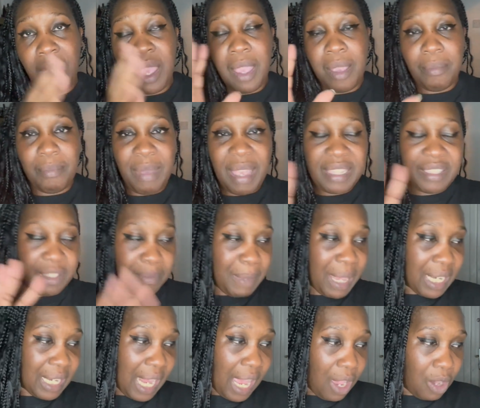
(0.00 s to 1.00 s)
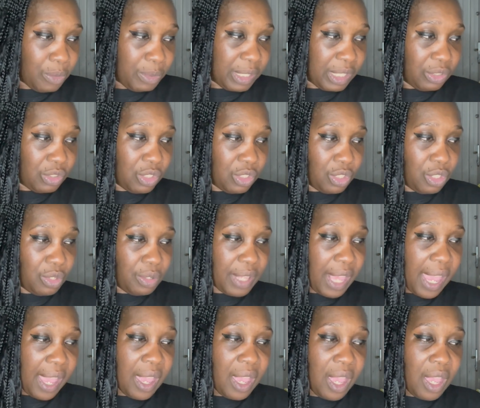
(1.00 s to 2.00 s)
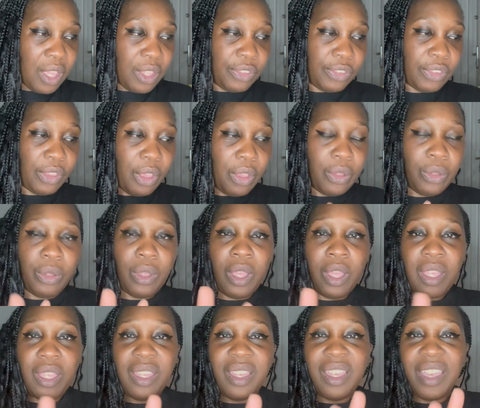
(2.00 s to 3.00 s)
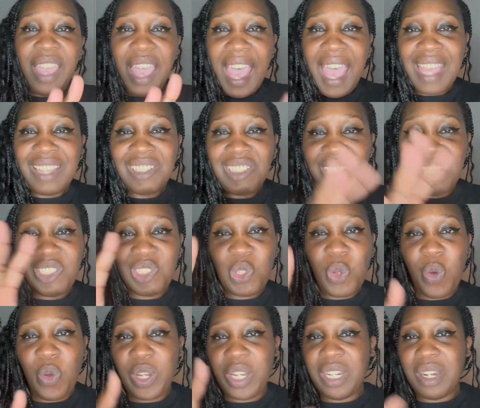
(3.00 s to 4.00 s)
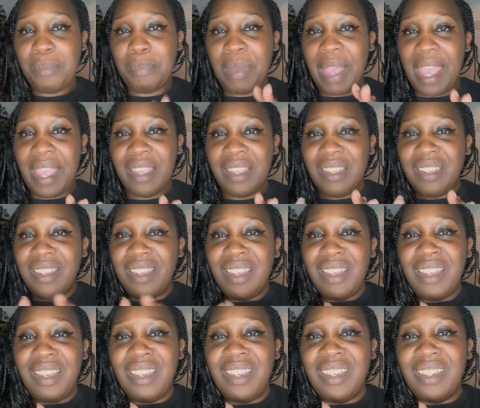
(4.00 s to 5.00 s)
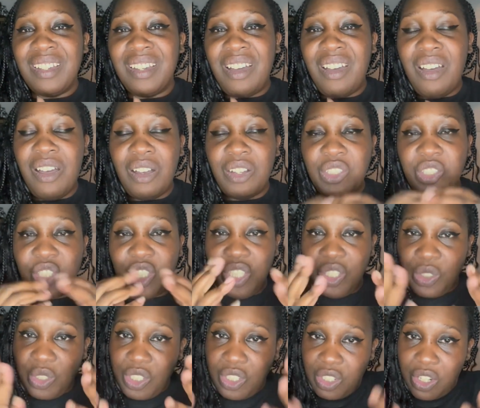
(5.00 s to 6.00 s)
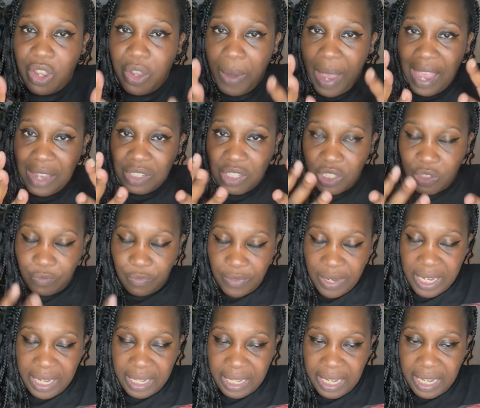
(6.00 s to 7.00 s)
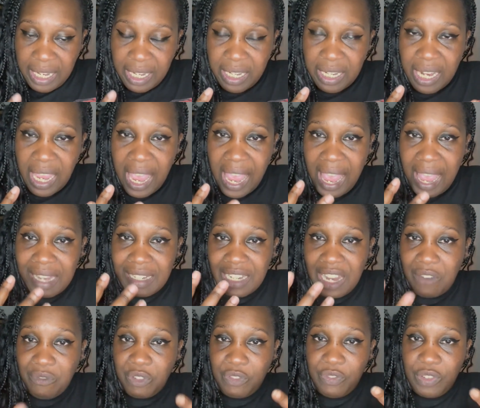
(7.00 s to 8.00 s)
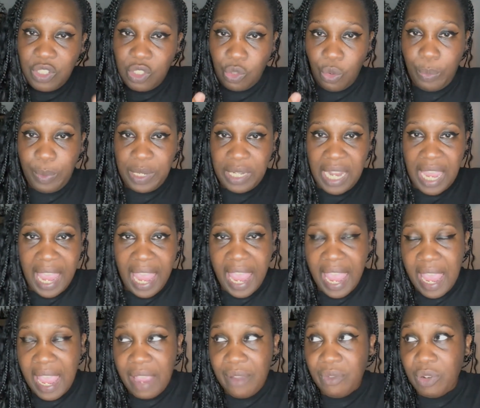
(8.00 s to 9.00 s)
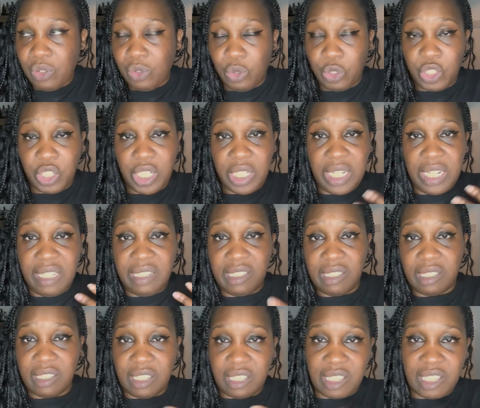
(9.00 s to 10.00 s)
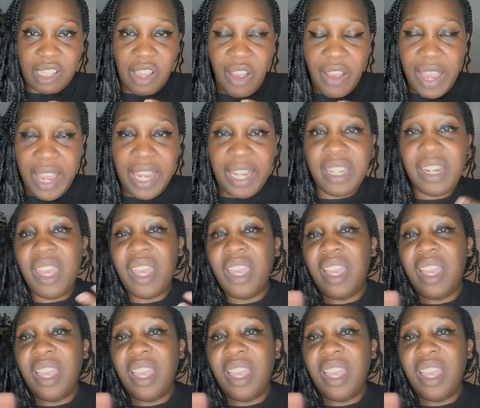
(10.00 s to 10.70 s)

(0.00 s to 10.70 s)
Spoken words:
best man helps him to do that. So as she's talking about, oh, she doesn't know how she's feeling and everything's up in the air and all she needs is a sign,